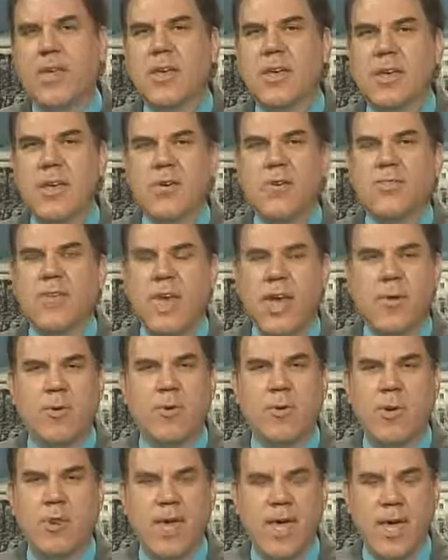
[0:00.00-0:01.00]
Here's how
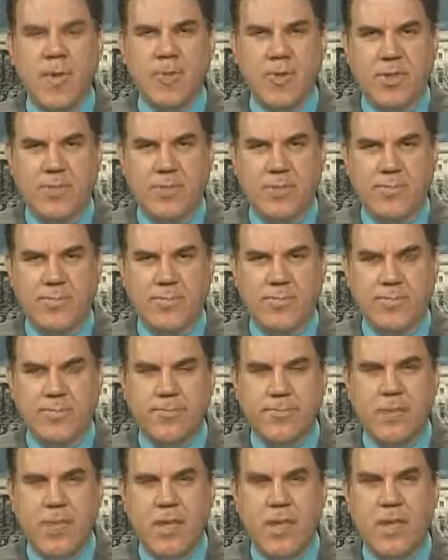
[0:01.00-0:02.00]
it all happened.
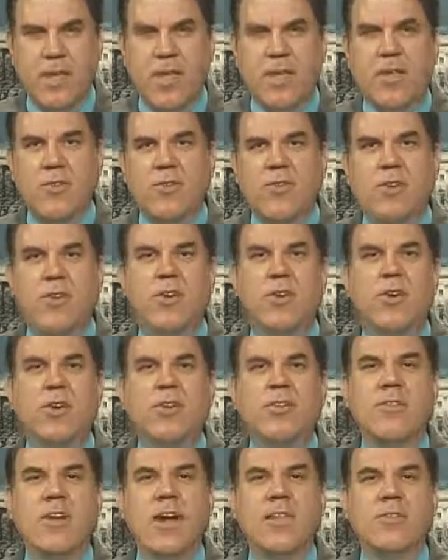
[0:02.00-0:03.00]

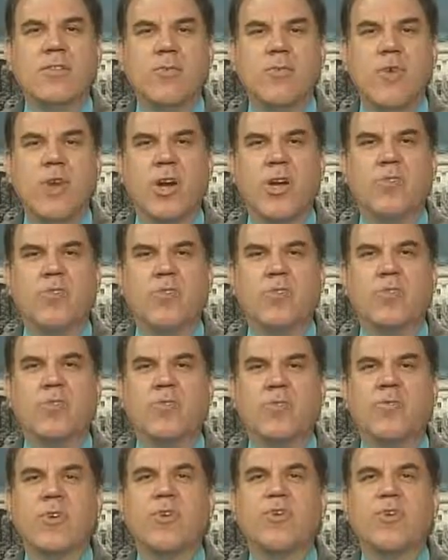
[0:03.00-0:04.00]
Securitizing mortgages was
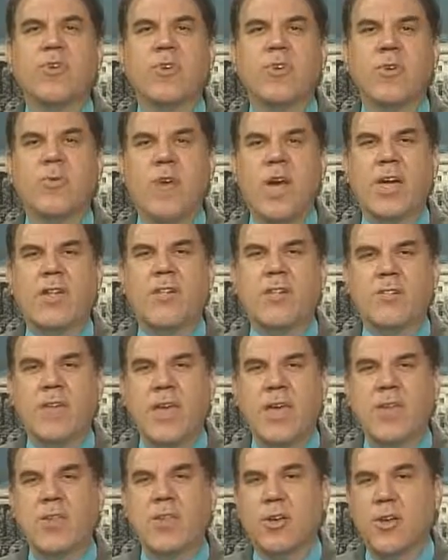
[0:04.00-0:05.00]
originally a way to
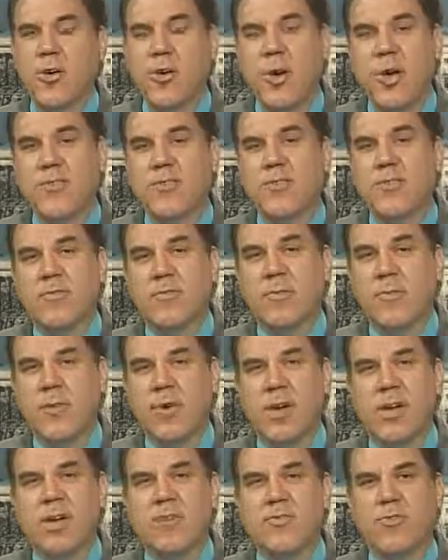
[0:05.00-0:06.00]
take the cost of the
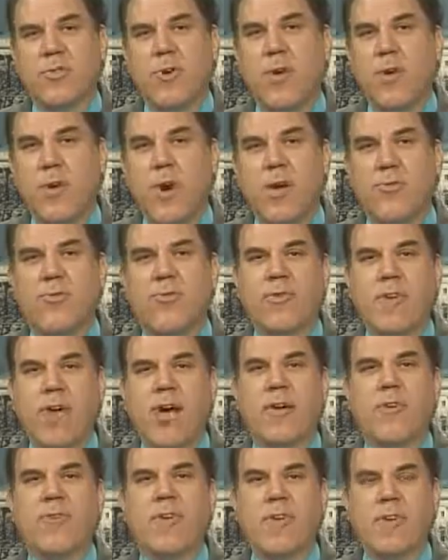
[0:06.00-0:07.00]
mortgage off
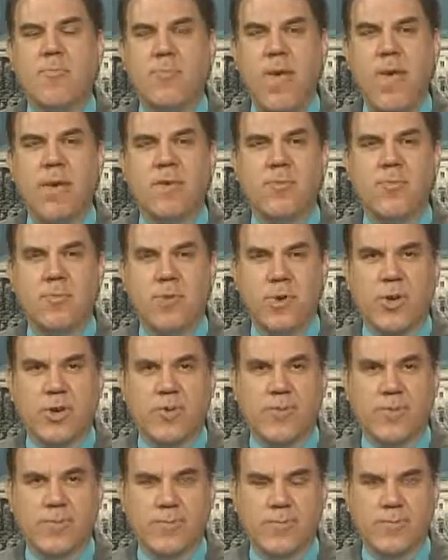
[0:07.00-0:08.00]
of a bank's
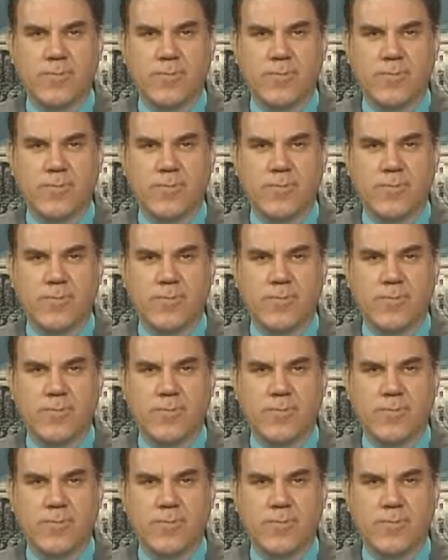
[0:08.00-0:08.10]
books.